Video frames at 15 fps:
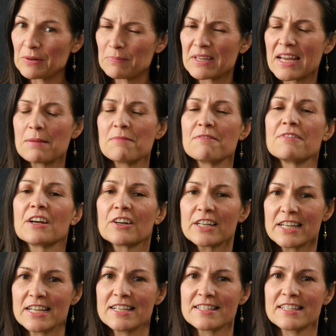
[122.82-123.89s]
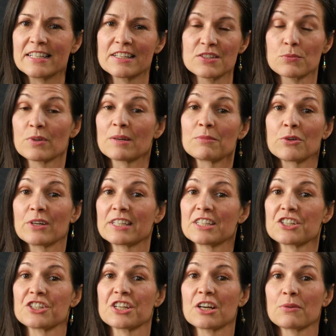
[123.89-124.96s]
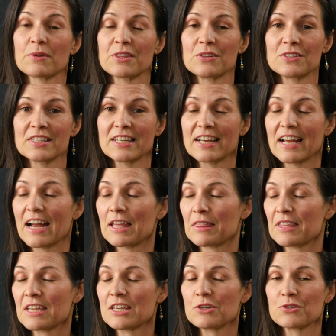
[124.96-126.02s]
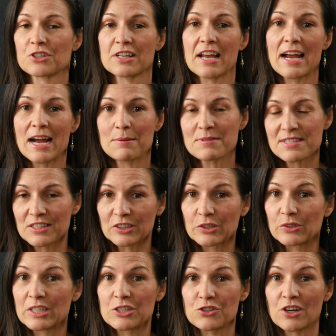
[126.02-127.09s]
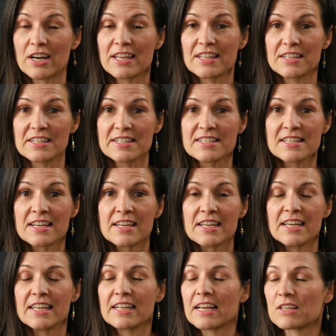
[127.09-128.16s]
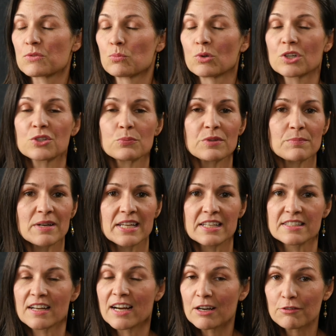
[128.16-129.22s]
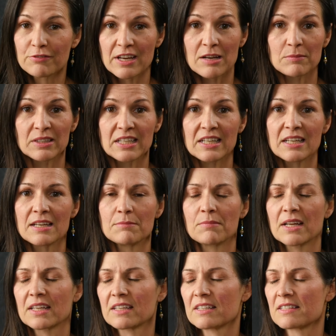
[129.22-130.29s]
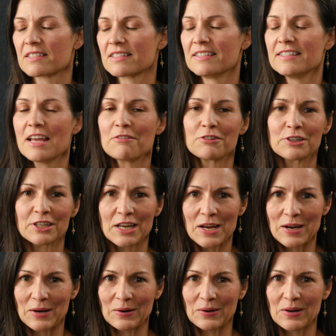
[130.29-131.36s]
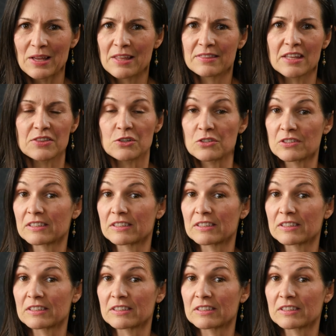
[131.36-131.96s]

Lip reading: became very easy, and it's what I'm going to share with you today. I think you should absolutely try this. It has worked with my entire family. My kids never care that there's